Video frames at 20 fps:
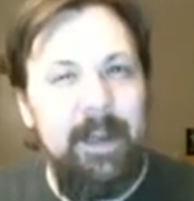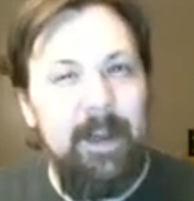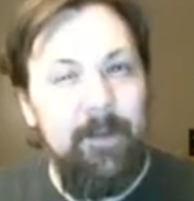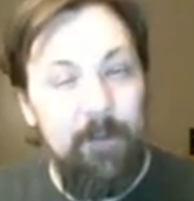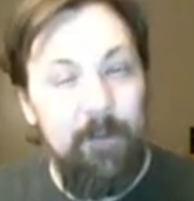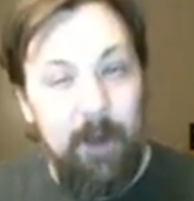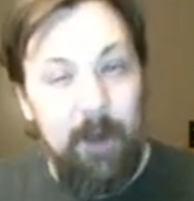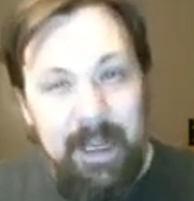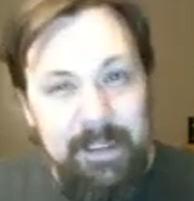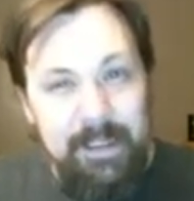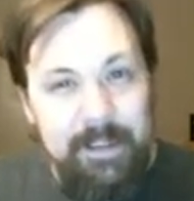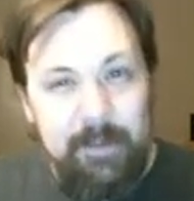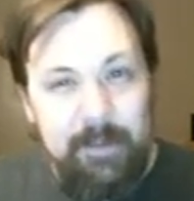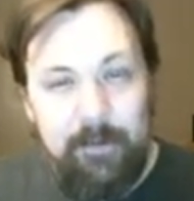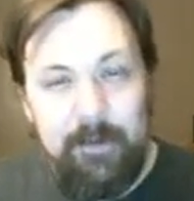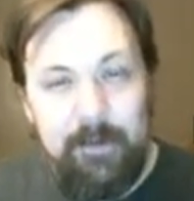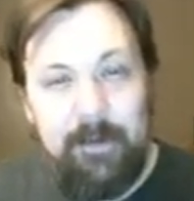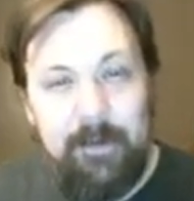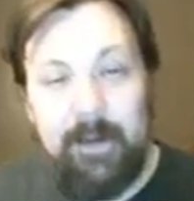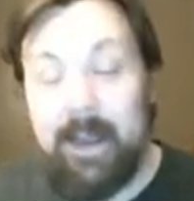for high
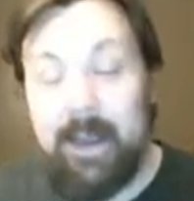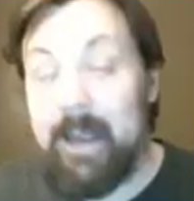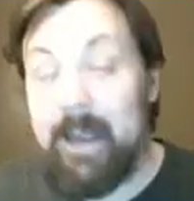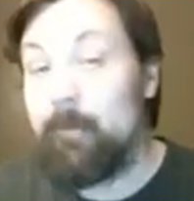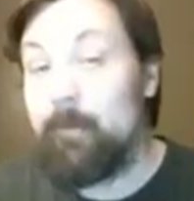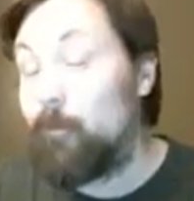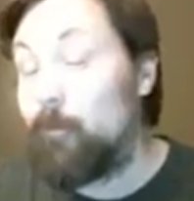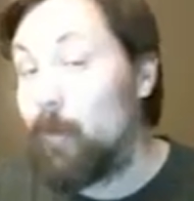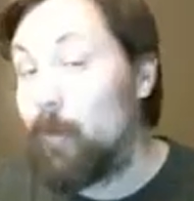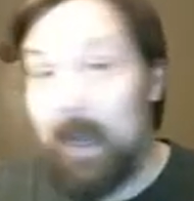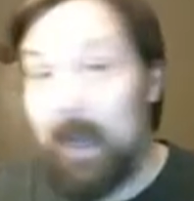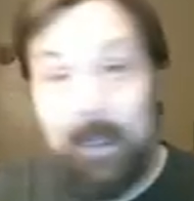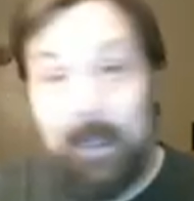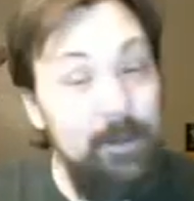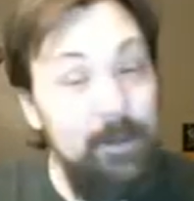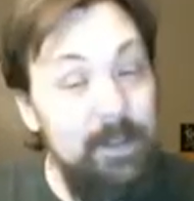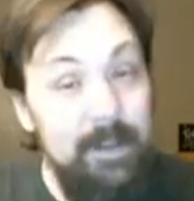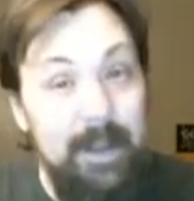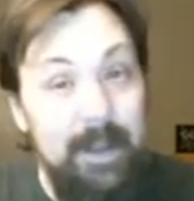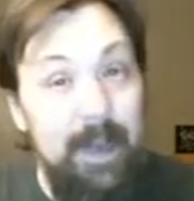school and we're not
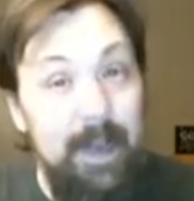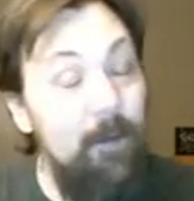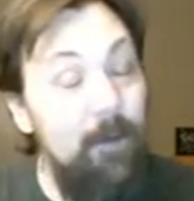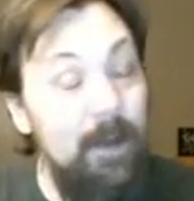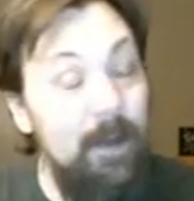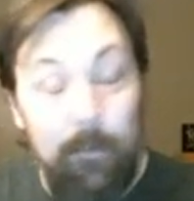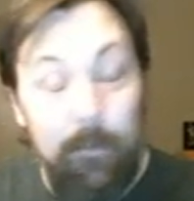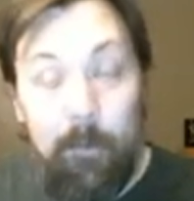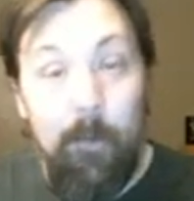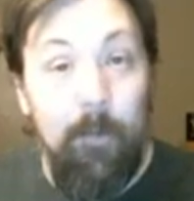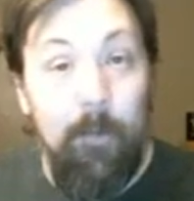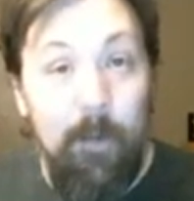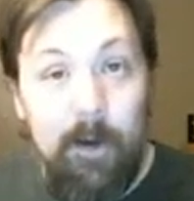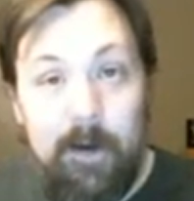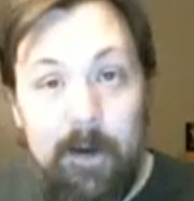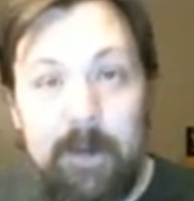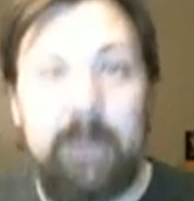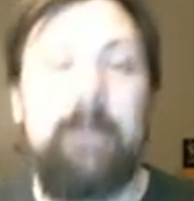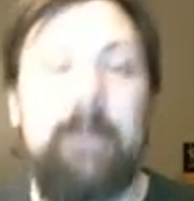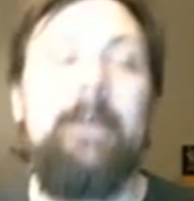using that one. It won't
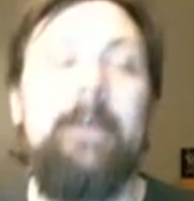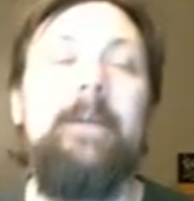work.